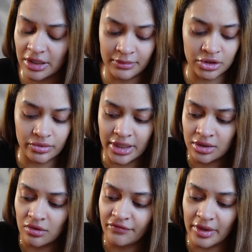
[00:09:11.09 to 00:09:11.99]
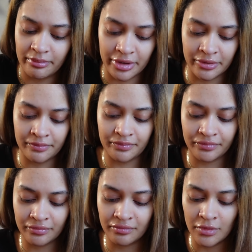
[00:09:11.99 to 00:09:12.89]
I'm gonna do in November
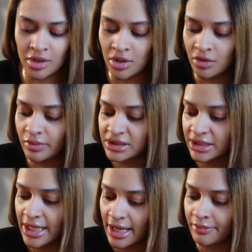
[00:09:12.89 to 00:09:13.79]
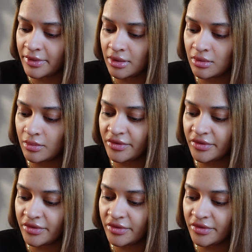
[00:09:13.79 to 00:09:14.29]
what's gonna happen